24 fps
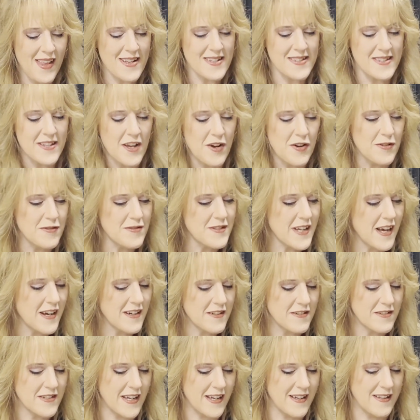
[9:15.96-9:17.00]
So,
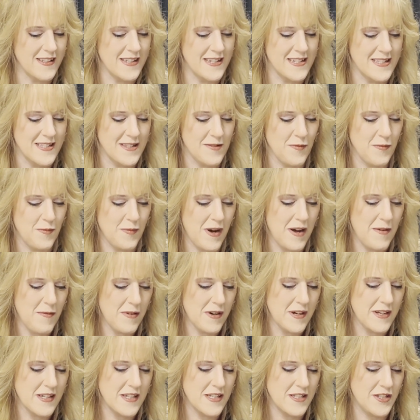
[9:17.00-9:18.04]
Dr. Douglas, what we're
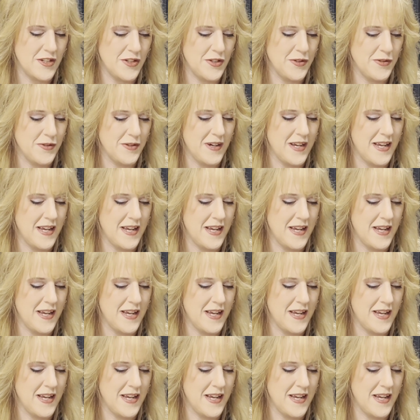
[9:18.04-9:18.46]
going to do